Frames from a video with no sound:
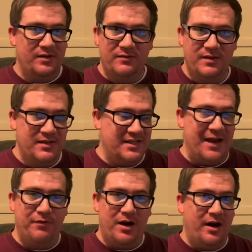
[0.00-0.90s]
save
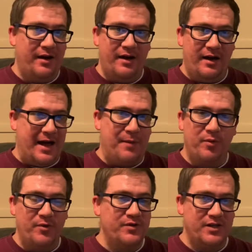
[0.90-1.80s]
it on Apple
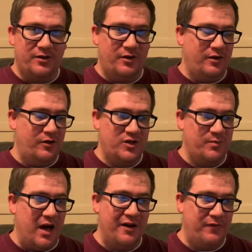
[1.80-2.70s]
Music or
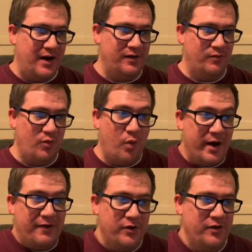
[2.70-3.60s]
Spotify or
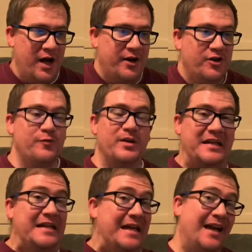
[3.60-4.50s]
whatever you got to do, but
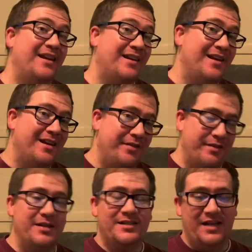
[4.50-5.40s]
get
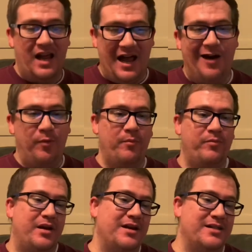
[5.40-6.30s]
this album
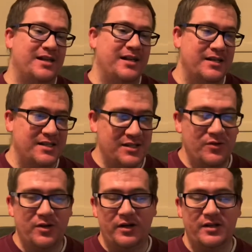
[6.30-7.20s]
because it is so
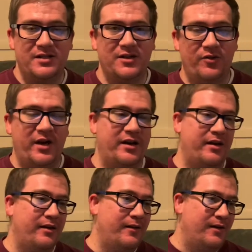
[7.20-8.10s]
good and so needed.
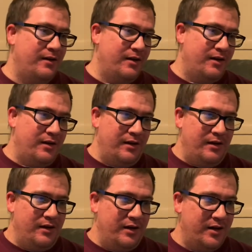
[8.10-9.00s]

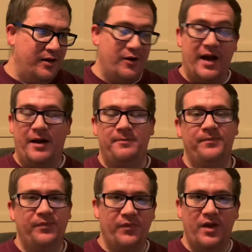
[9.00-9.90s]
Okay,
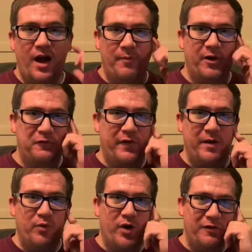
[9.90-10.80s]
I'm done
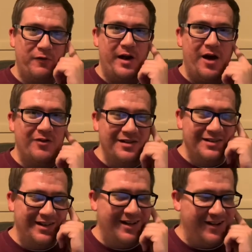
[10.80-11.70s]
fanboying for
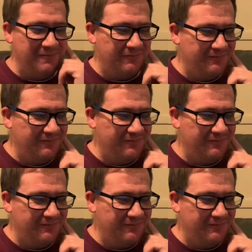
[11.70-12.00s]
now.